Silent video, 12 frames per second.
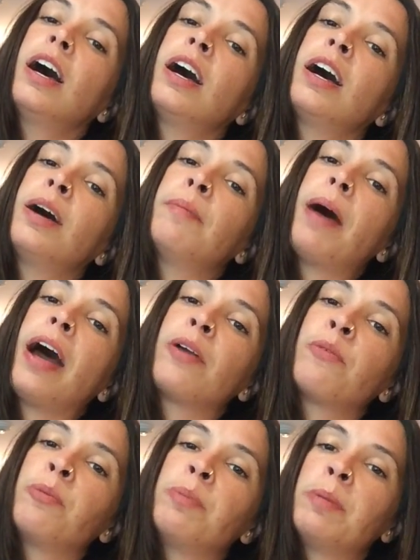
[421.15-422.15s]

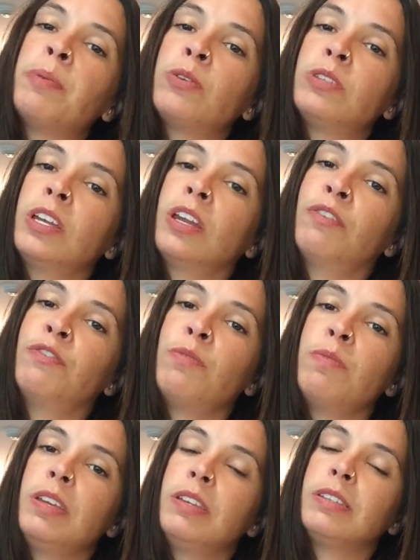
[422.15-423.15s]
I will be posting in a
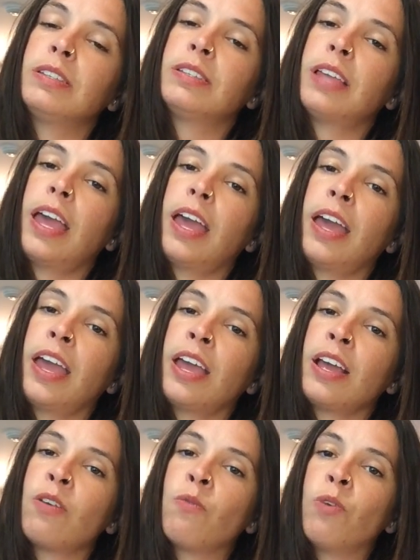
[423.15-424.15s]
few weeks
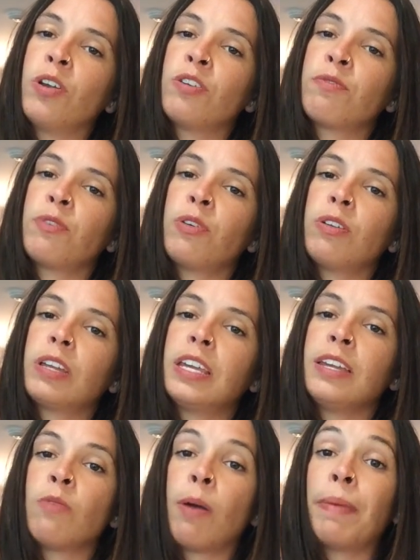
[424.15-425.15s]
a wonderful
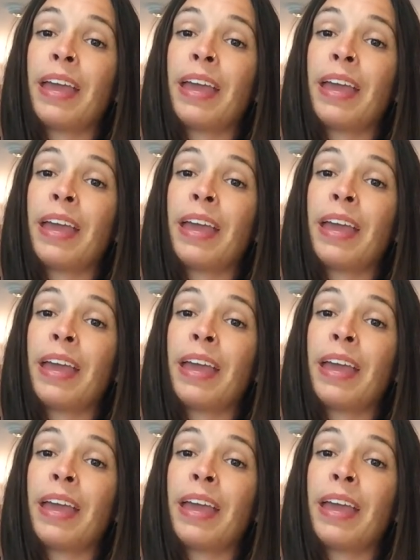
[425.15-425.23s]
quinoa